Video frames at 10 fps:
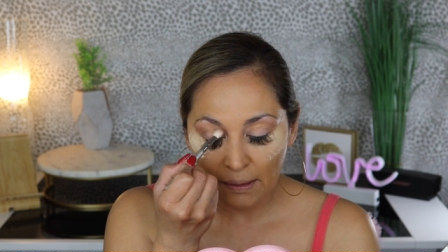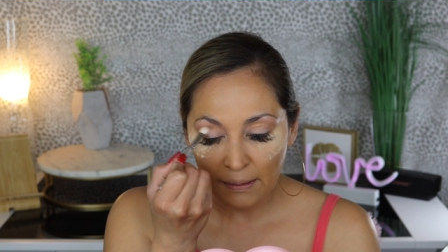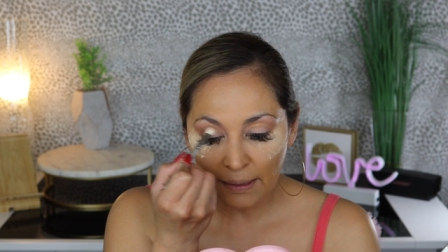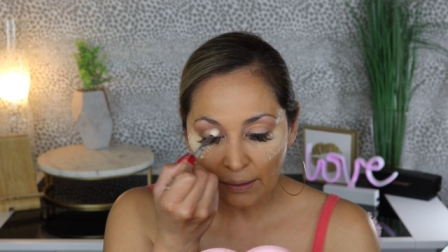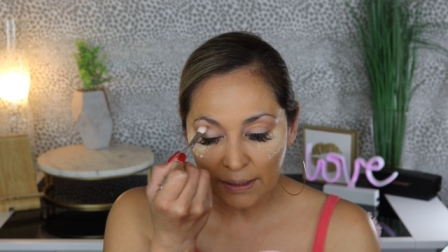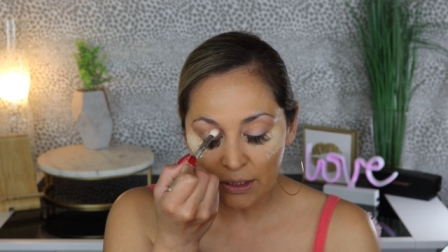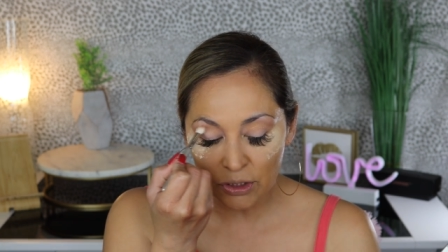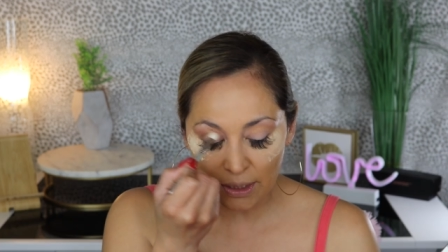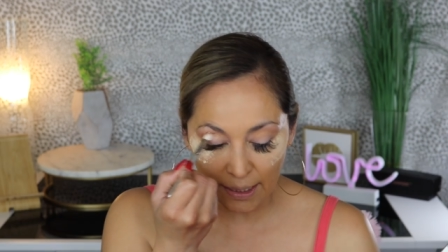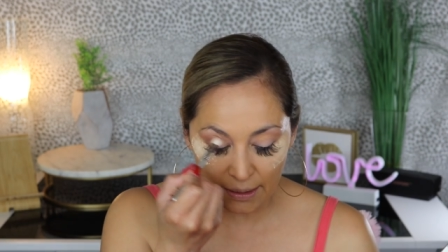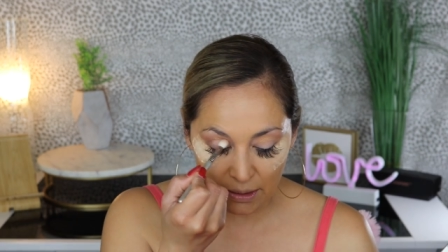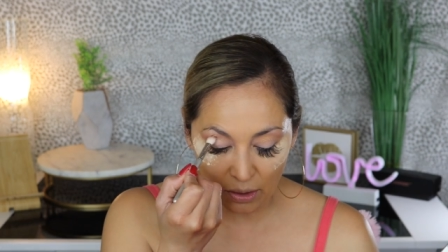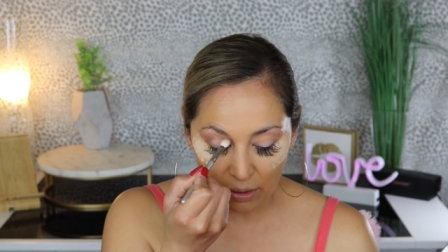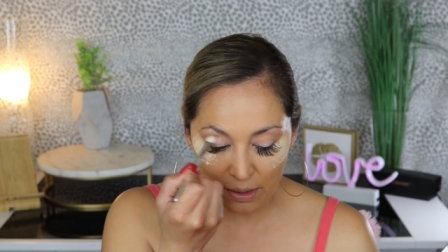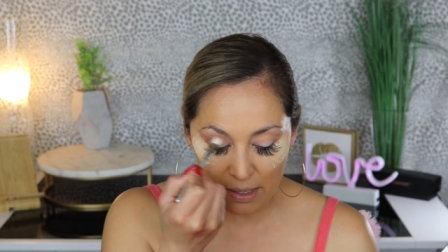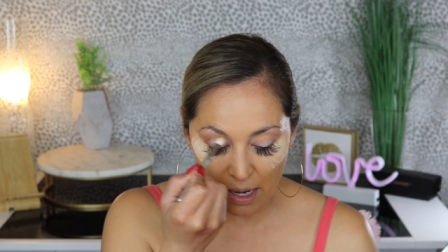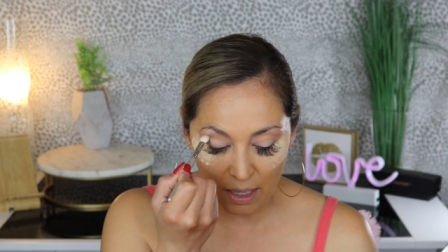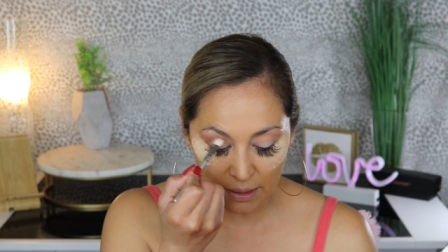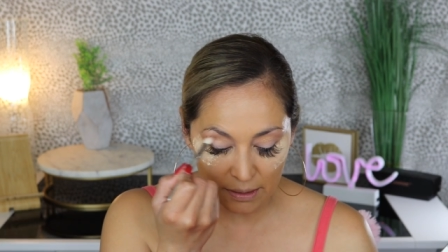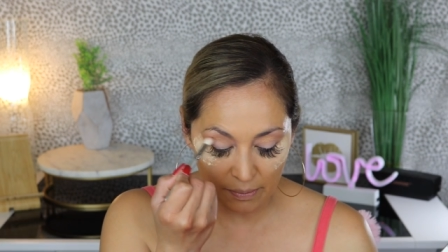Now these shades are
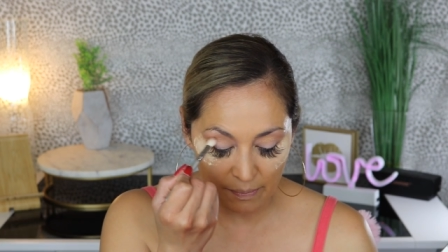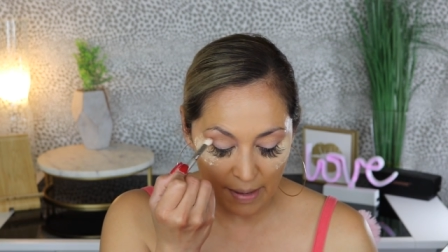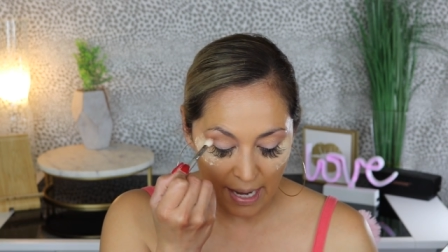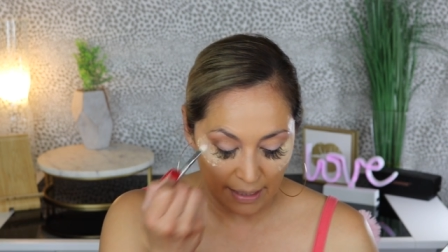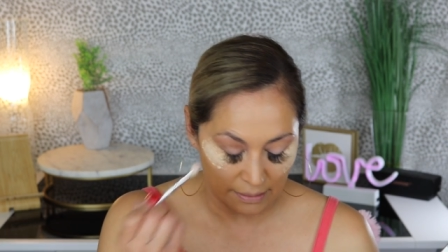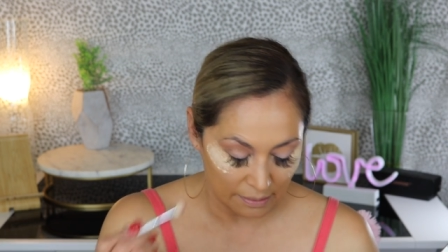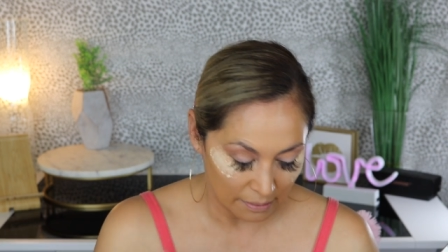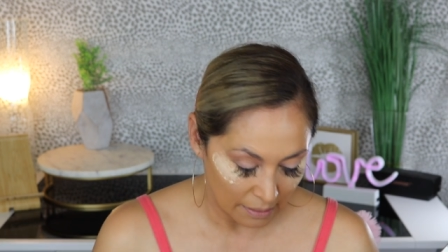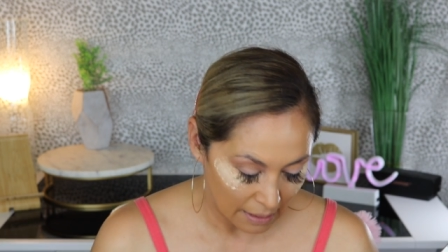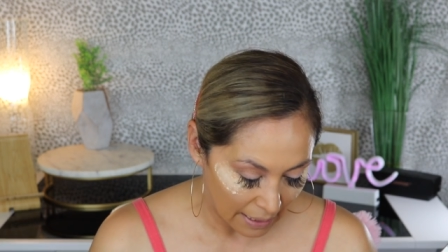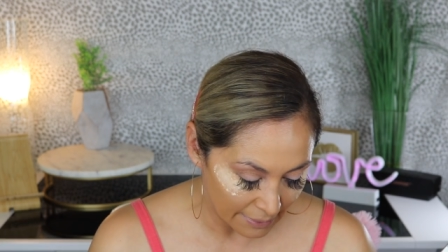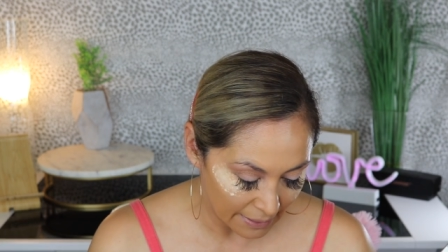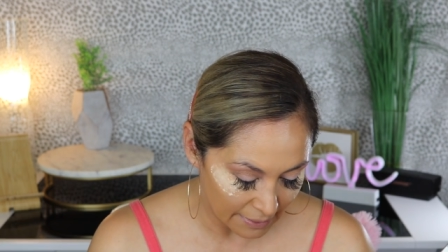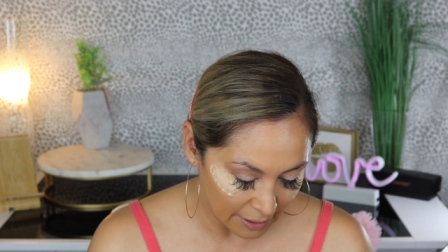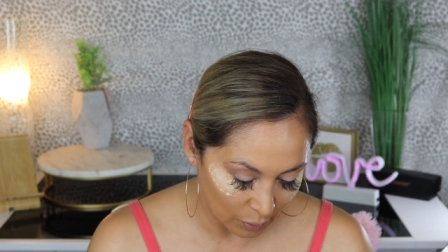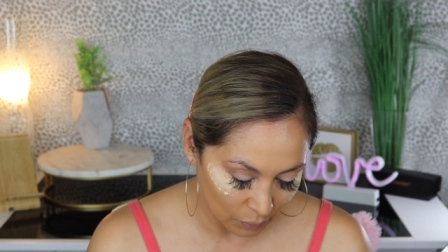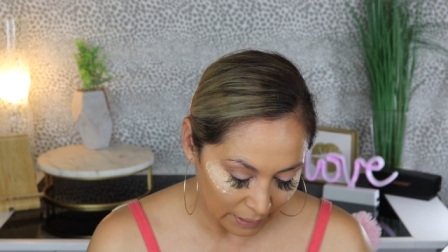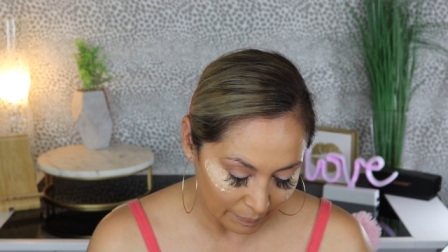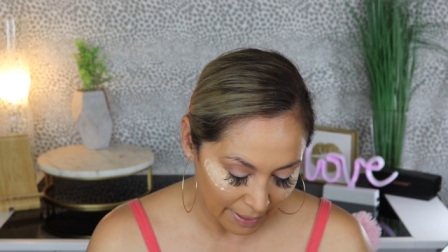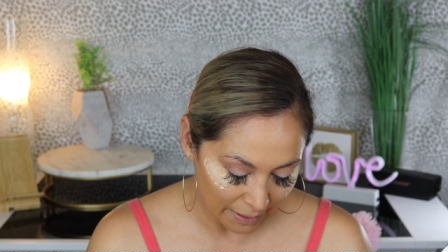not matte. I think the
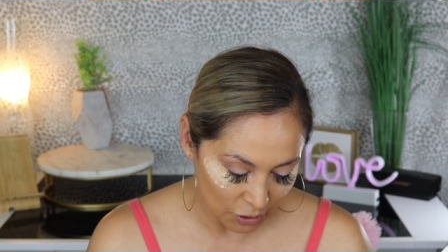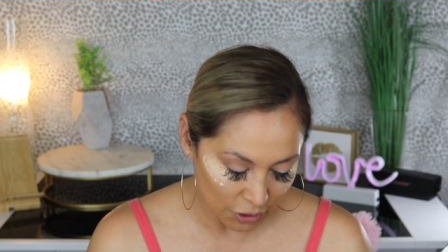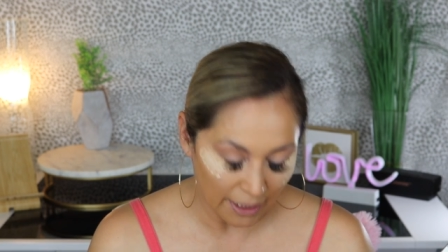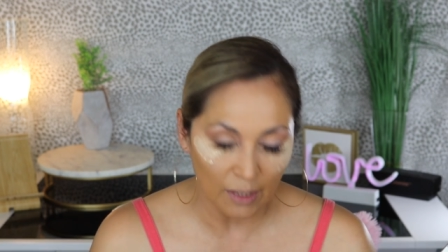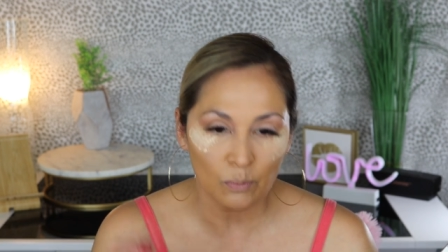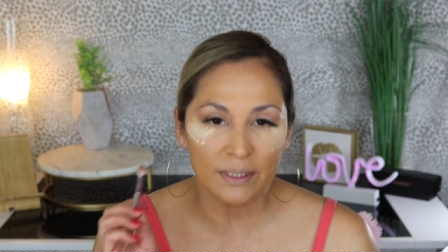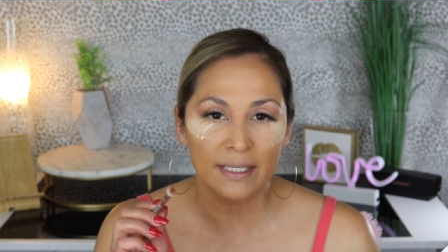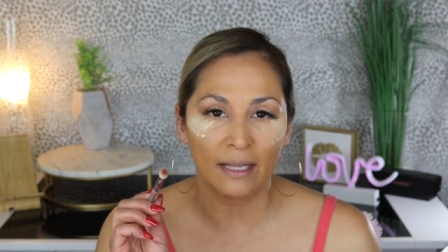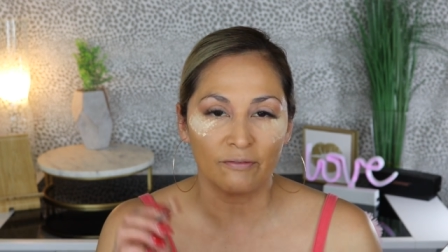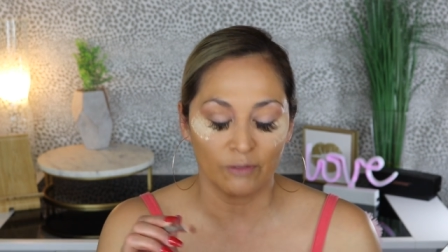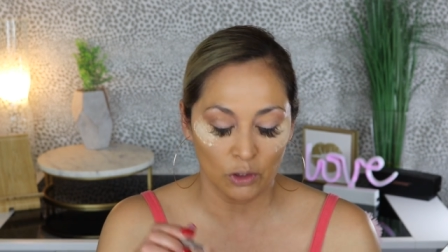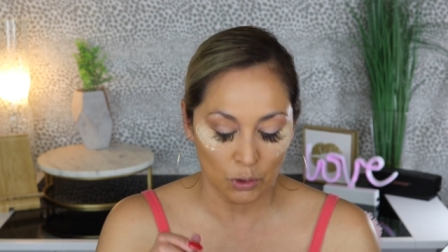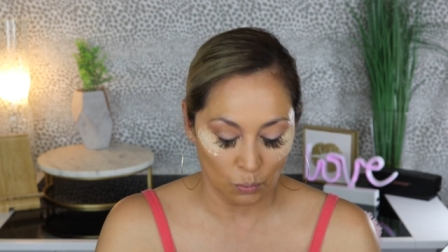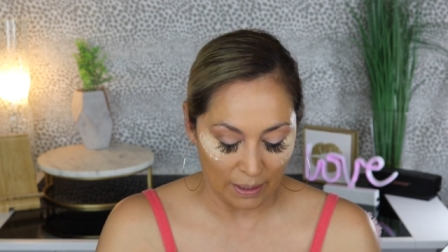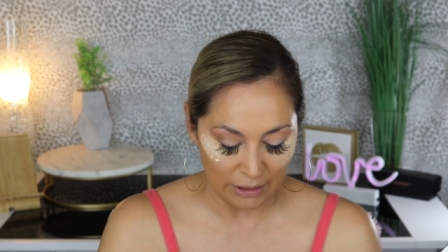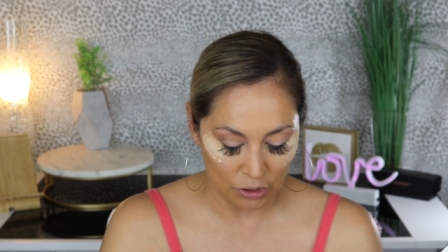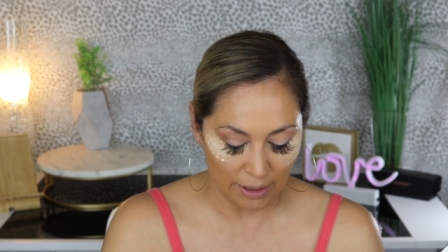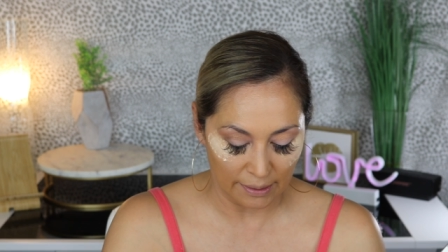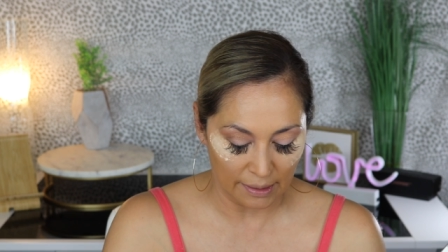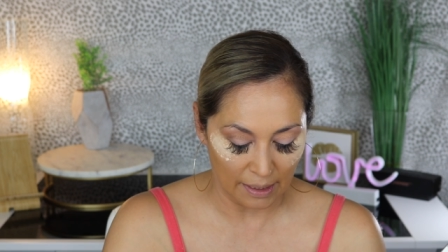only matte shade was that first white
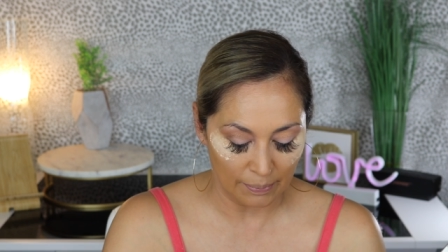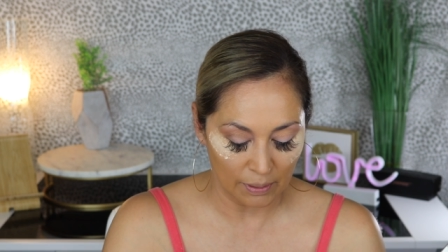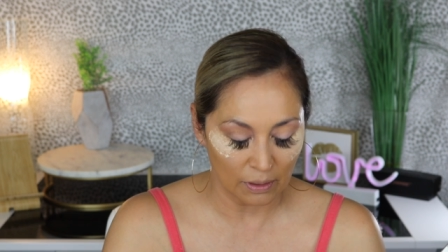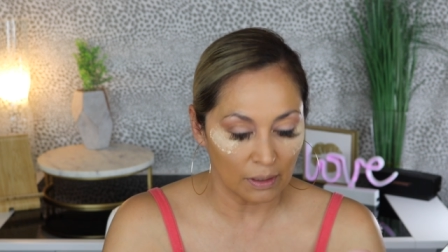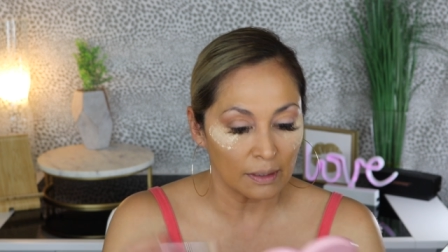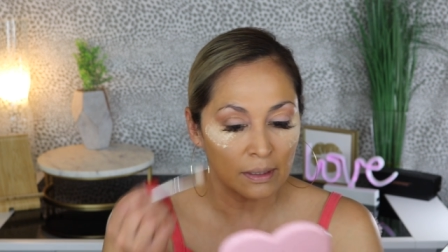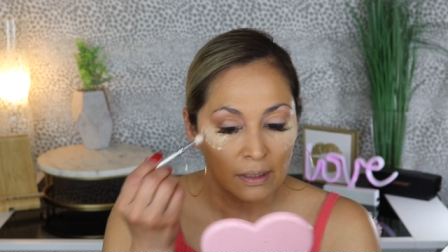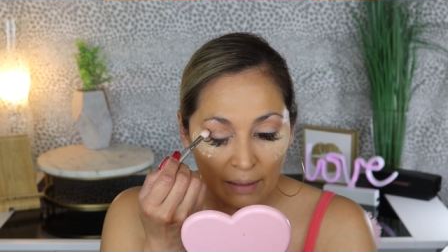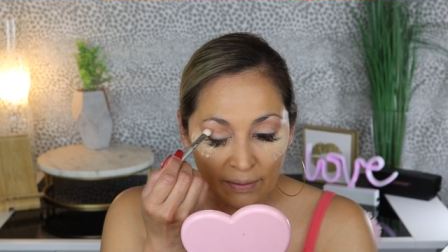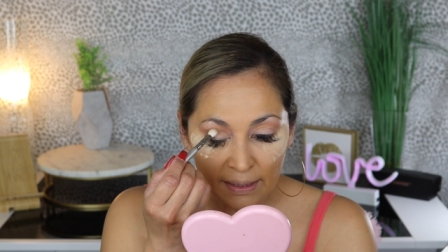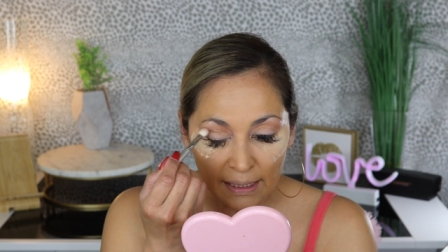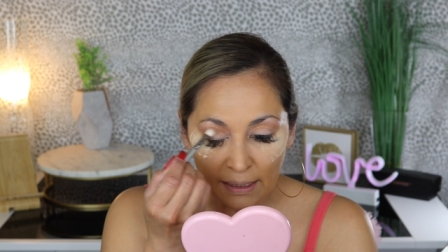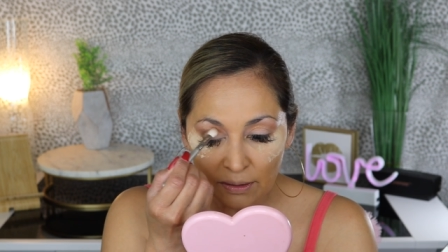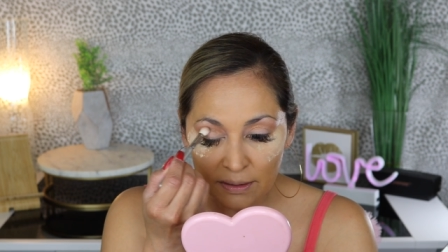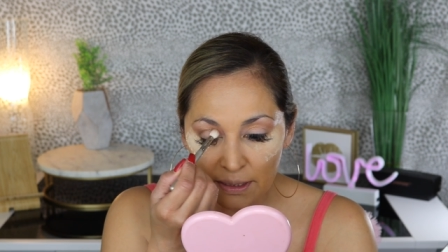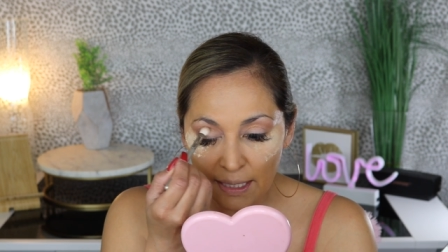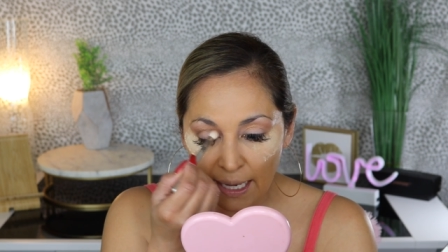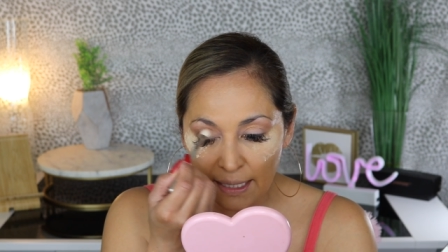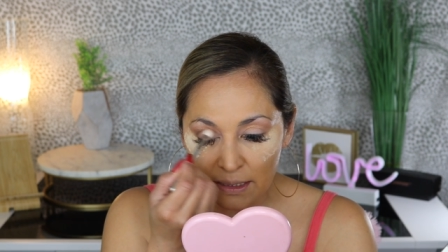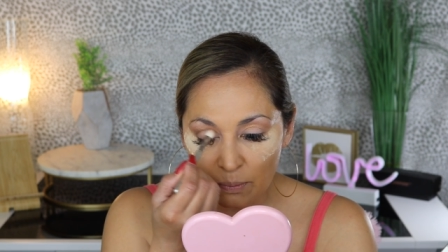shade that I put on. Everything else
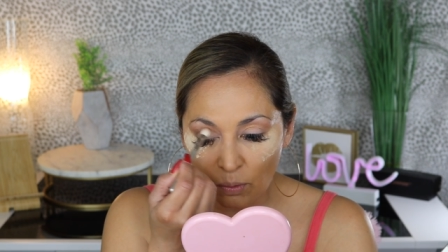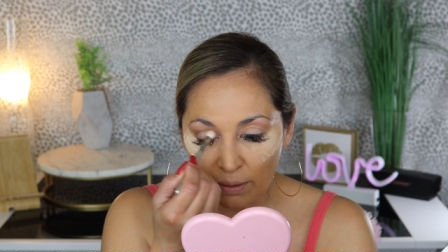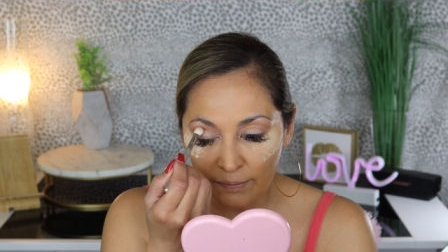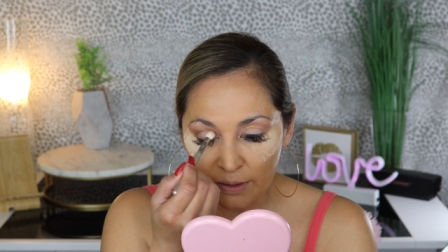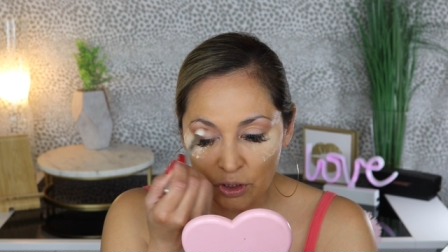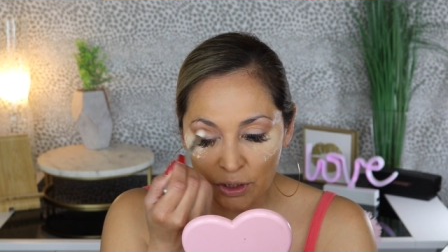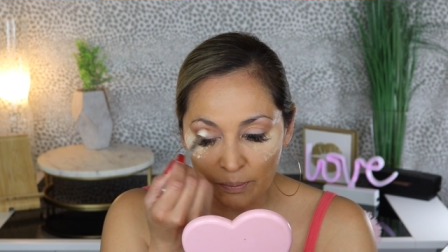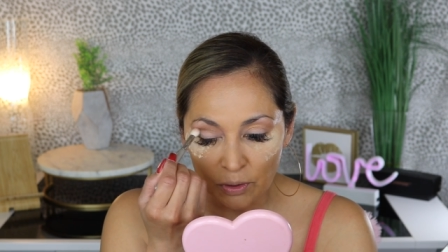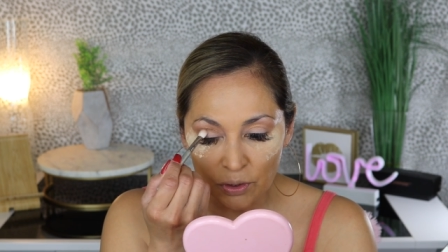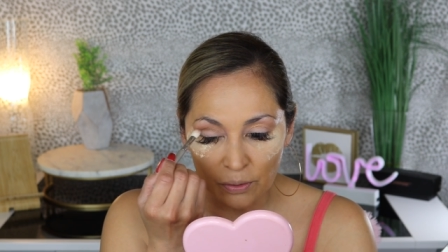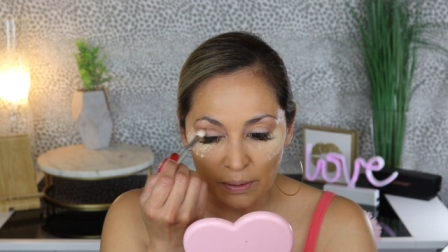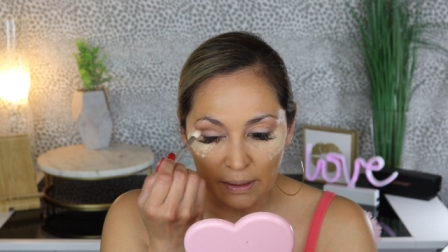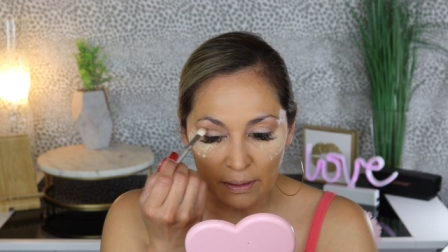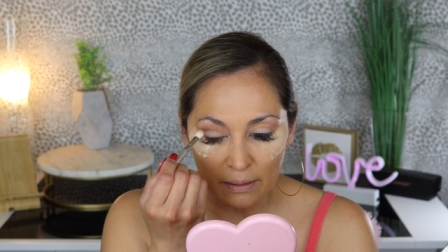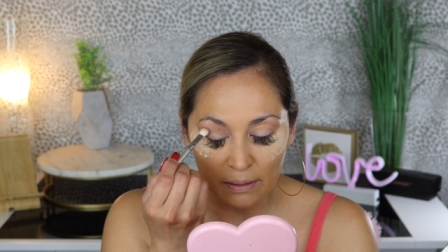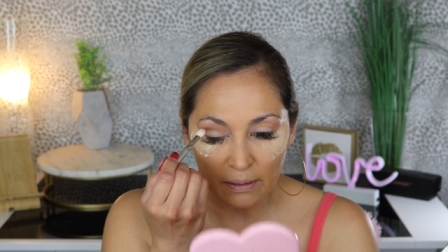has more of a shimmer to it.